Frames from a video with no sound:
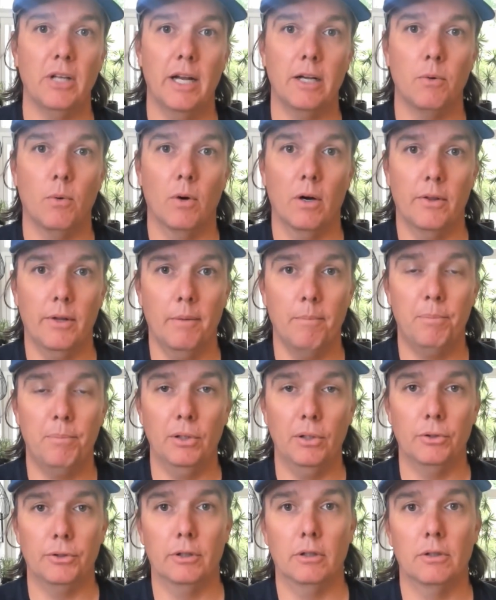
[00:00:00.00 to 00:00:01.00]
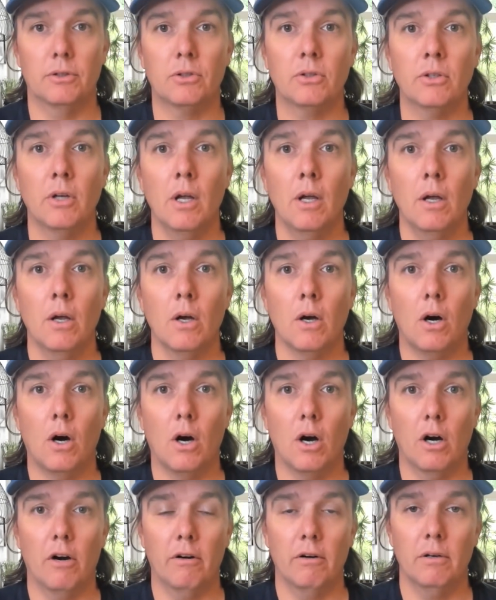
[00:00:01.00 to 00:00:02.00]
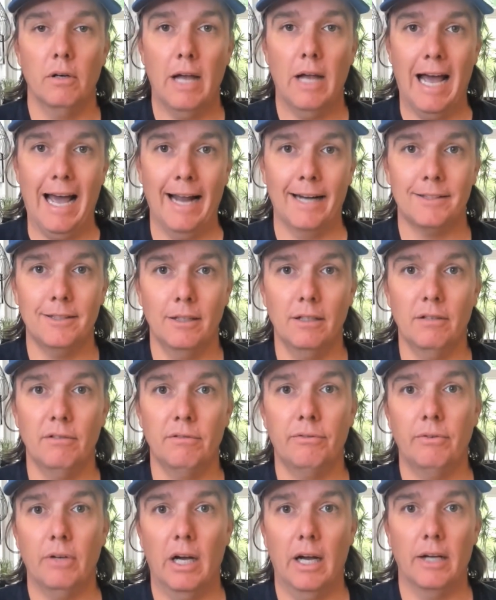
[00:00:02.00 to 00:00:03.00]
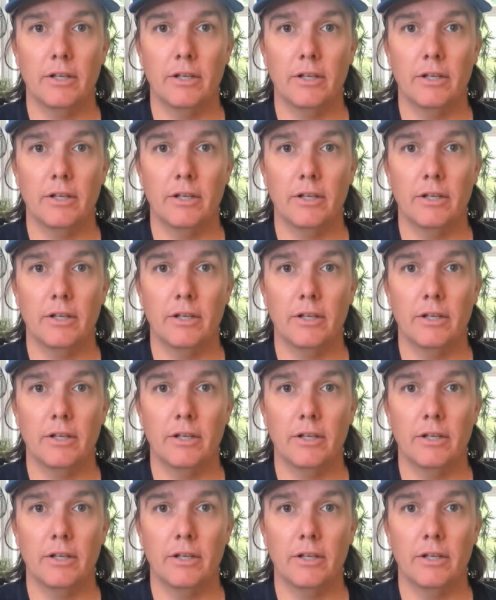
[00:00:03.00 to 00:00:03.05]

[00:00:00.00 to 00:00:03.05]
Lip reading: anywhere that builders are active.